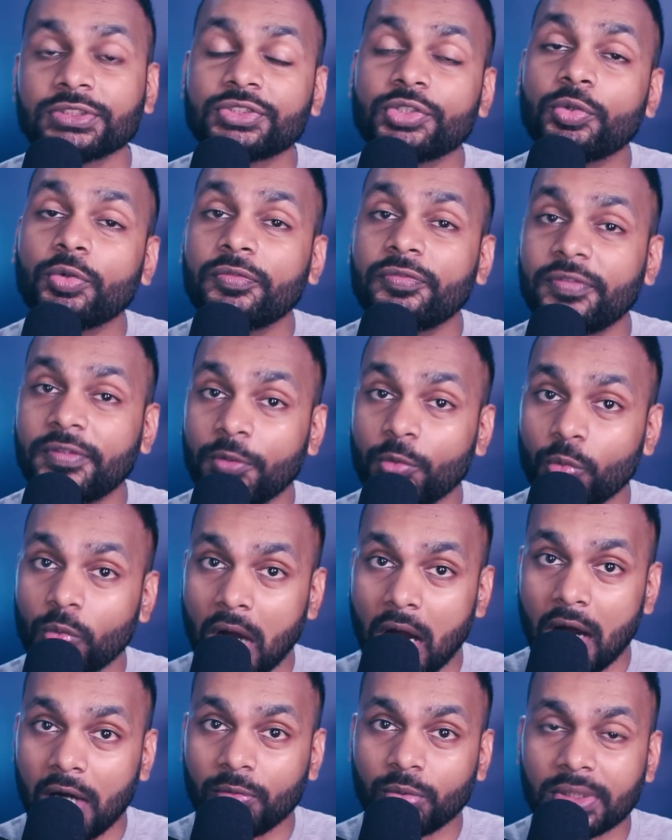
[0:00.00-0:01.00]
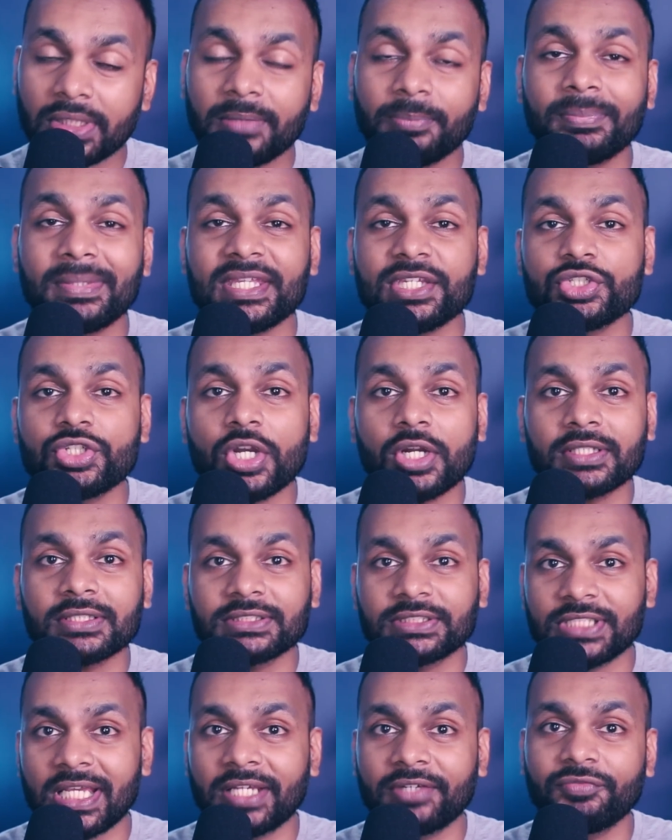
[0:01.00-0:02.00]
So if you are one, be sure to
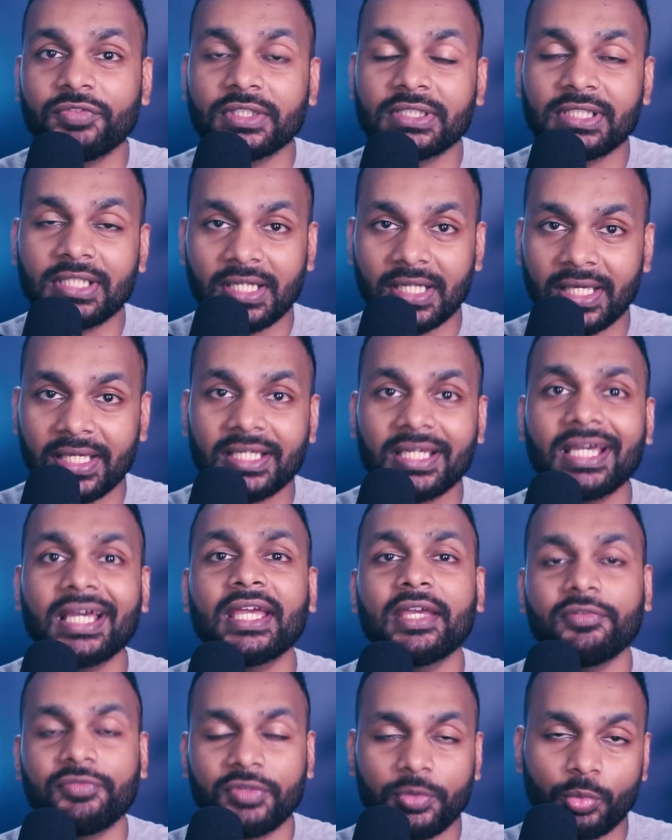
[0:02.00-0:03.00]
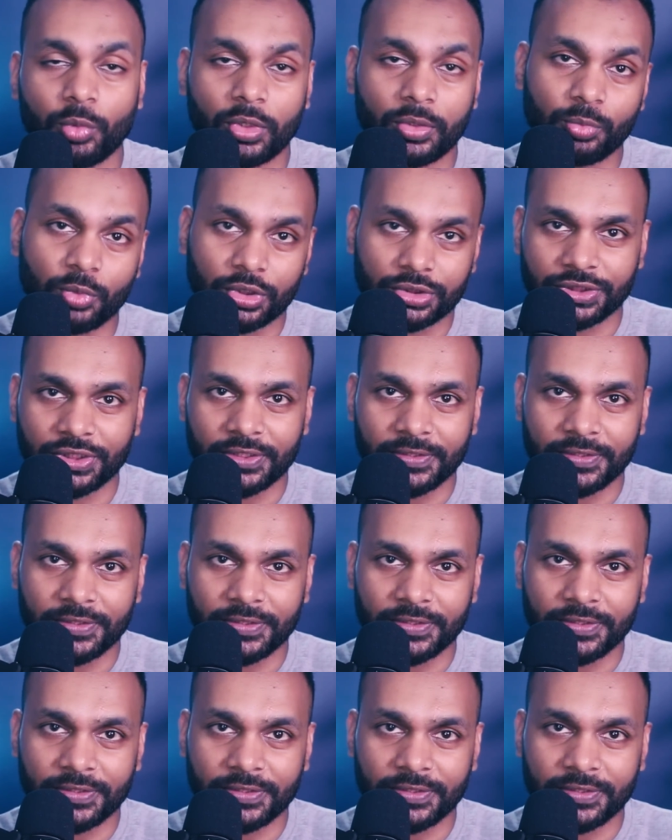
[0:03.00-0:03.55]
check for the link if you want to watch